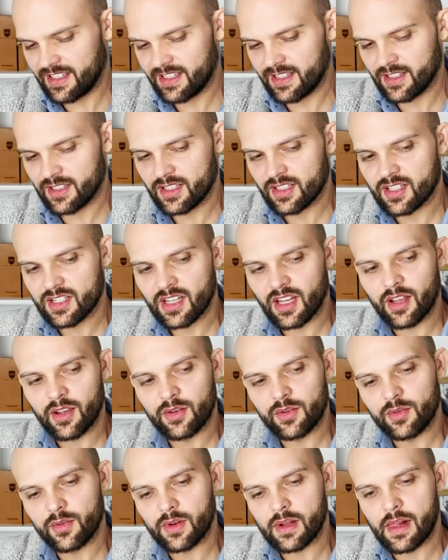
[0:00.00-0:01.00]

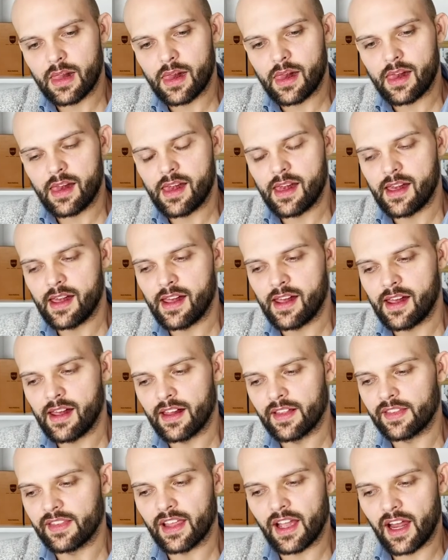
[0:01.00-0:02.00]
So,
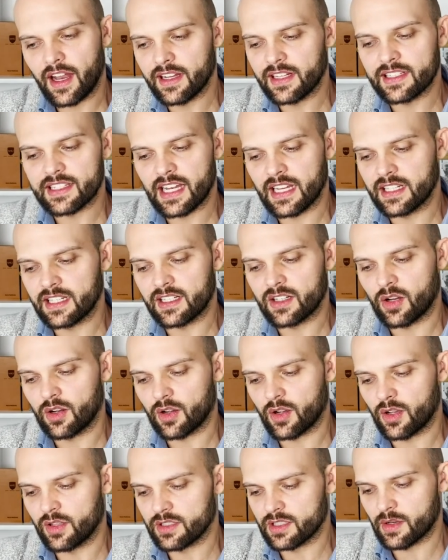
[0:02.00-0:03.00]
unintended
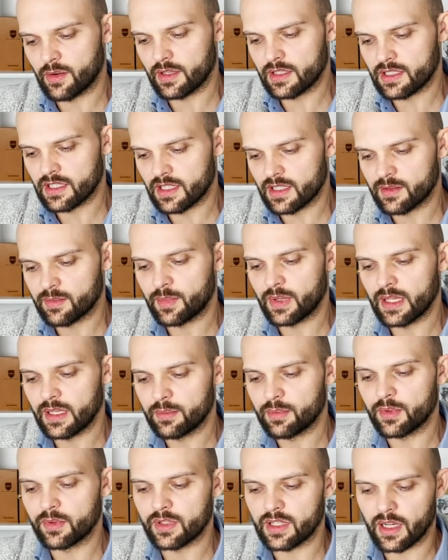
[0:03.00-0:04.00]
consequences,
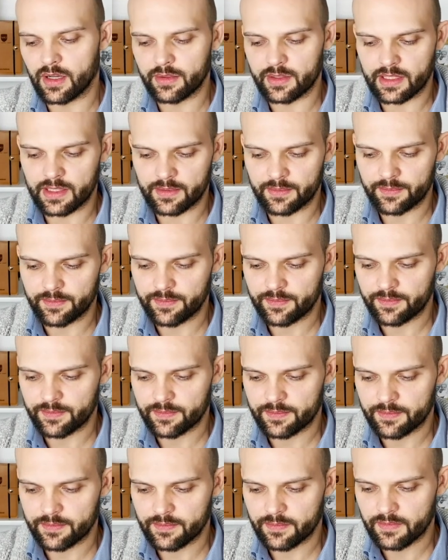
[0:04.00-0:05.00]
people going
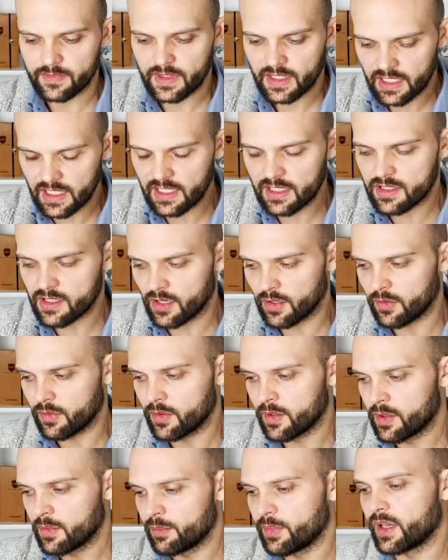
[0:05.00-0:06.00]
keto,
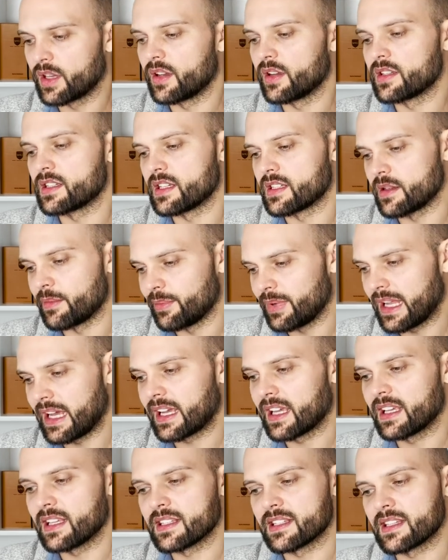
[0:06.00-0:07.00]
because it's a
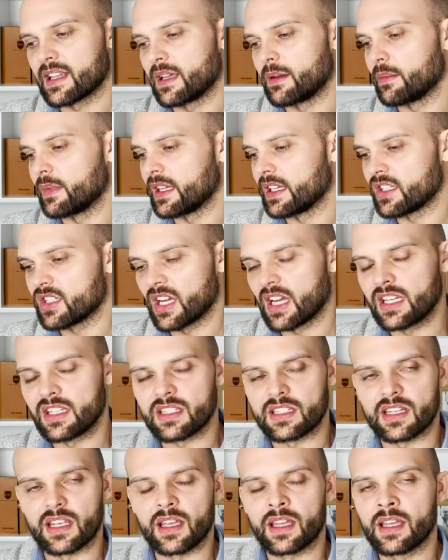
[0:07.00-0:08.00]
blanket statement, it
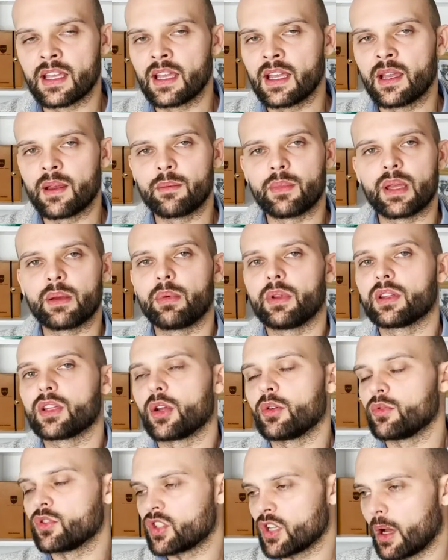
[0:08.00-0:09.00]
changes it. People
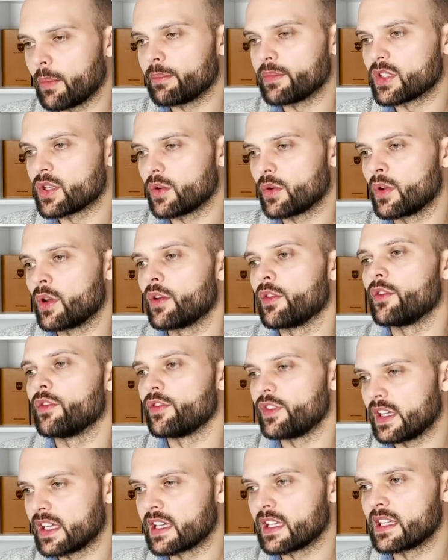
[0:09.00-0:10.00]
don't jump to
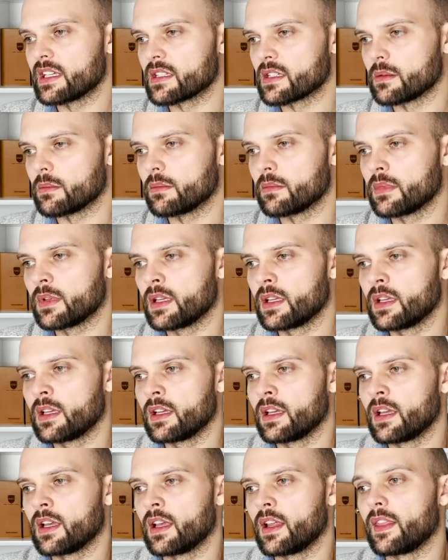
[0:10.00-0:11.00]
veganism,
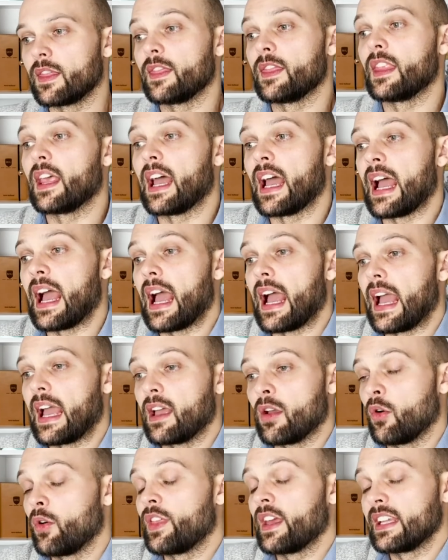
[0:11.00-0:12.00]

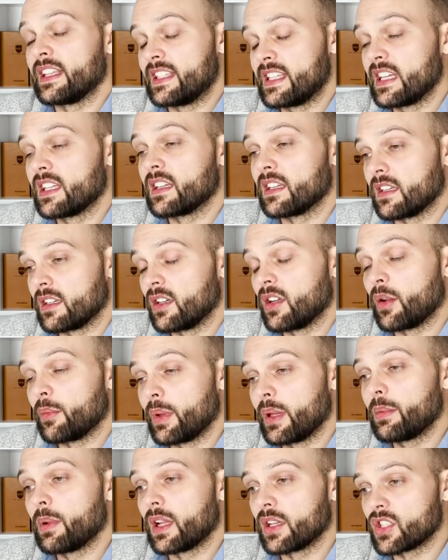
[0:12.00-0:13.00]
or they didn't, you know,
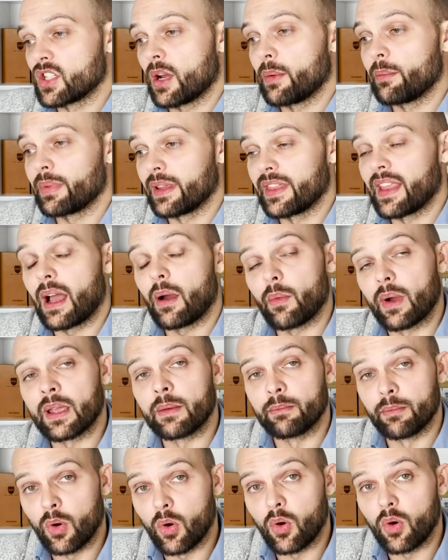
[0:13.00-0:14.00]
people are jumping that way
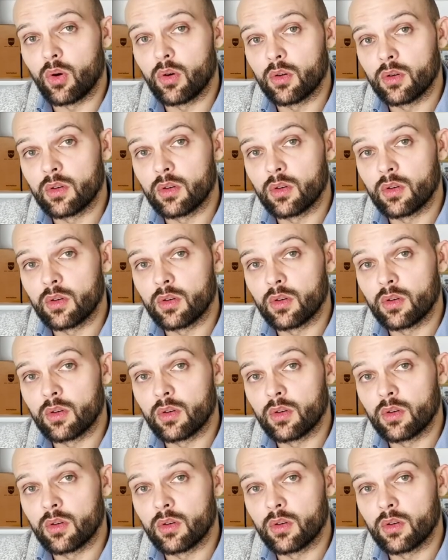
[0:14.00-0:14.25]
more